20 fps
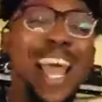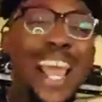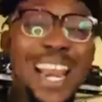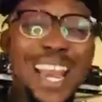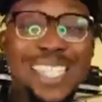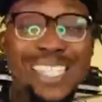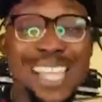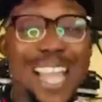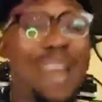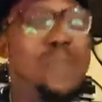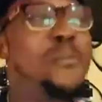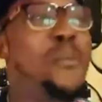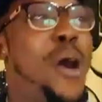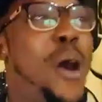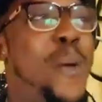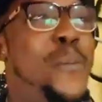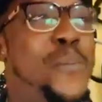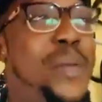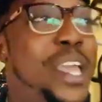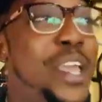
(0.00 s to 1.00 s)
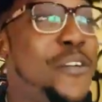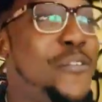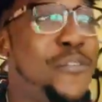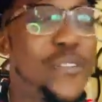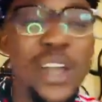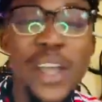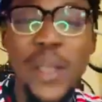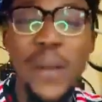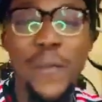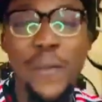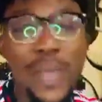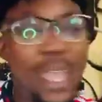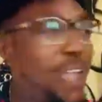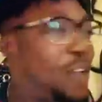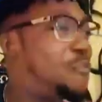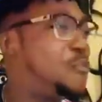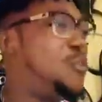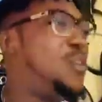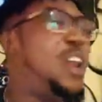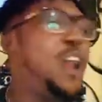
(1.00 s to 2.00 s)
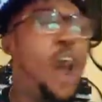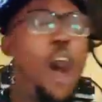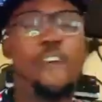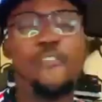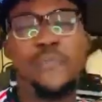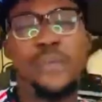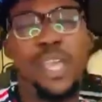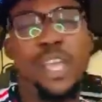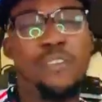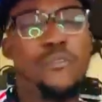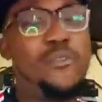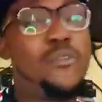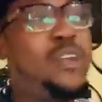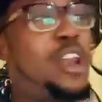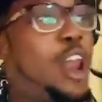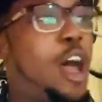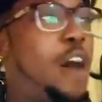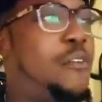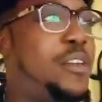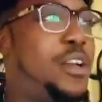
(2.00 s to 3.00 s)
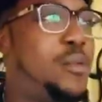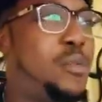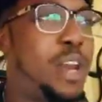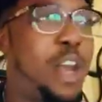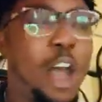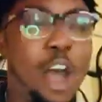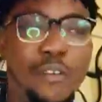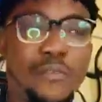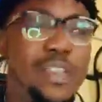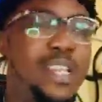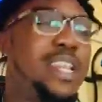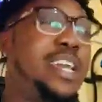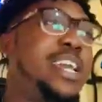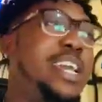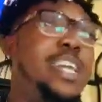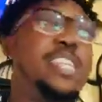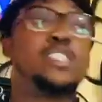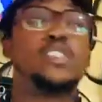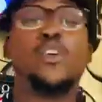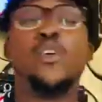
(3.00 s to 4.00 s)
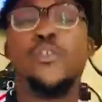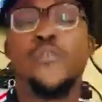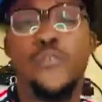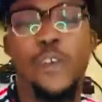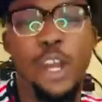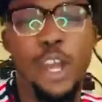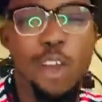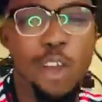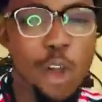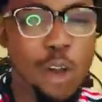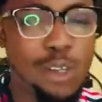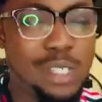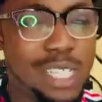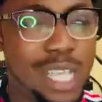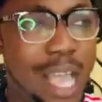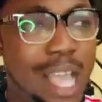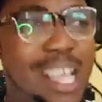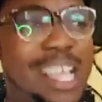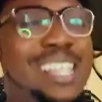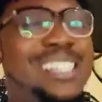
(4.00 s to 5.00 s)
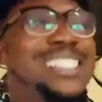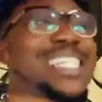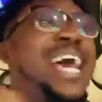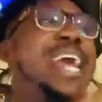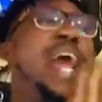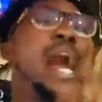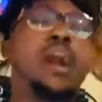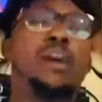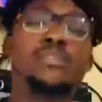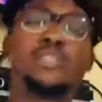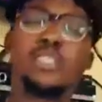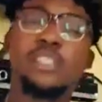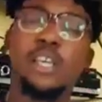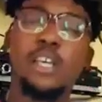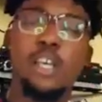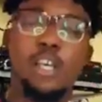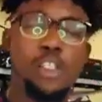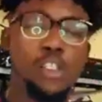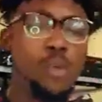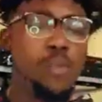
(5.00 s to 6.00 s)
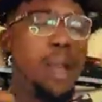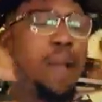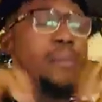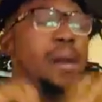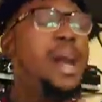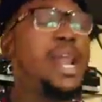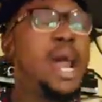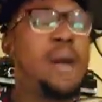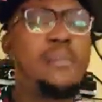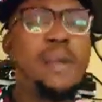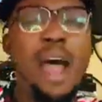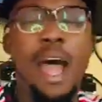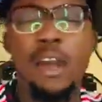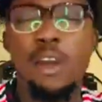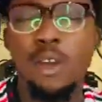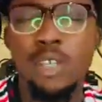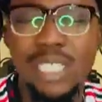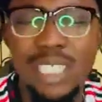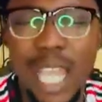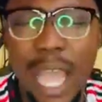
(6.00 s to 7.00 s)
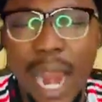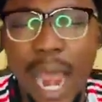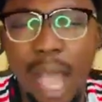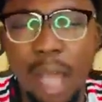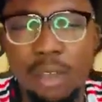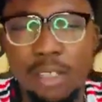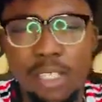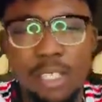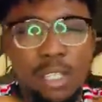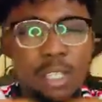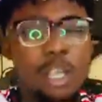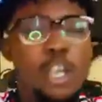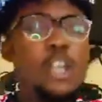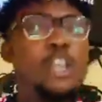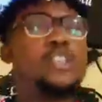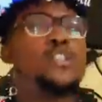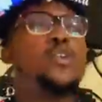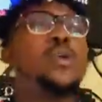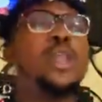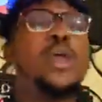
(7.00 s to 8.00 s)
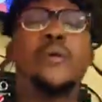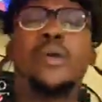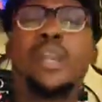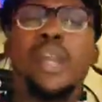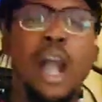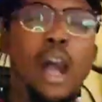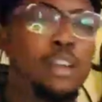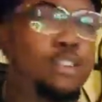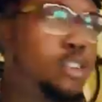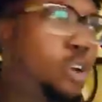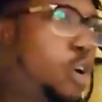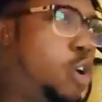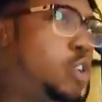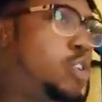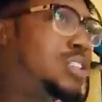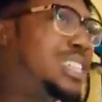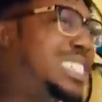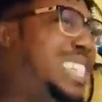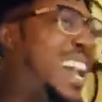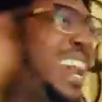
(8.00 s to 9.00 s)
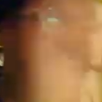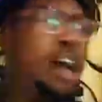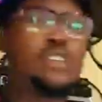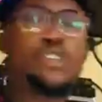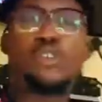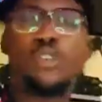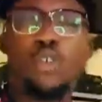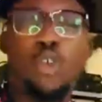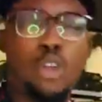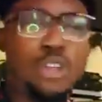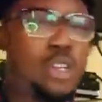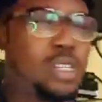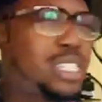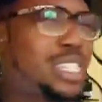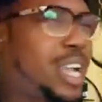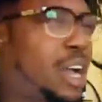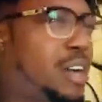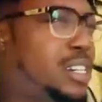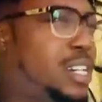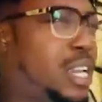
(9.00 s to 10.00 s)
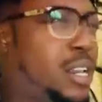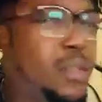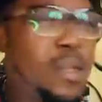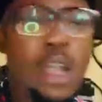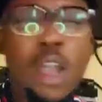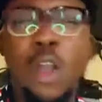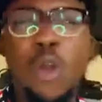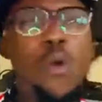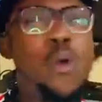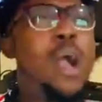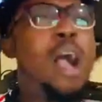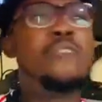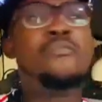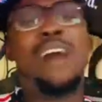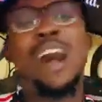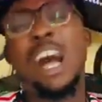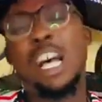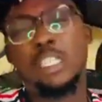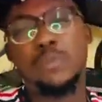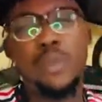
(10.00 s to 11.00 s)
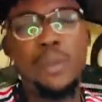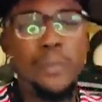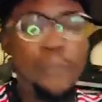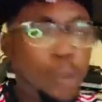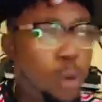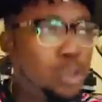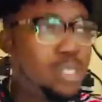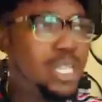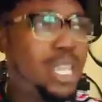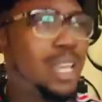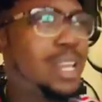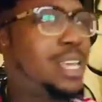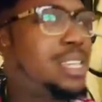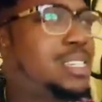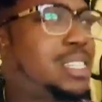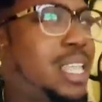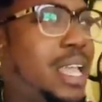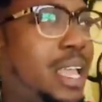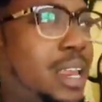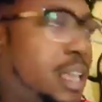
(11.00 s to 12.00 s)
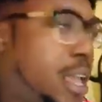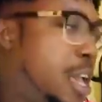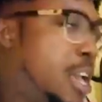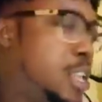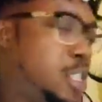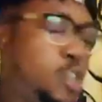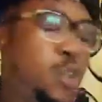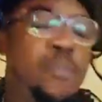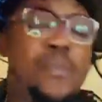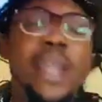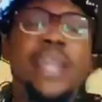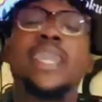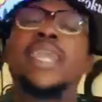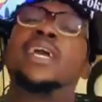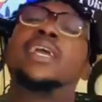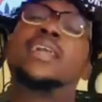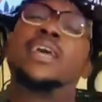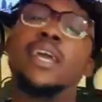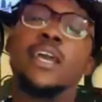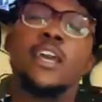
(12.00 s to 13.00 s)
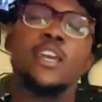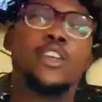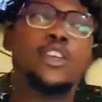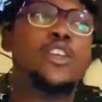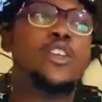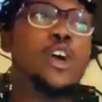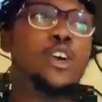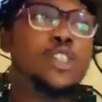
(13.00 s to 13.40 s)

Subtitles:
So let us get more beef. Beef, we love beef. We love it. It's good for the culture. Shout out to my man Amerado. Shout out to Lyrical Joe. Shout out to Kojo Sheldon. Whoever has been pushing this thing to make it,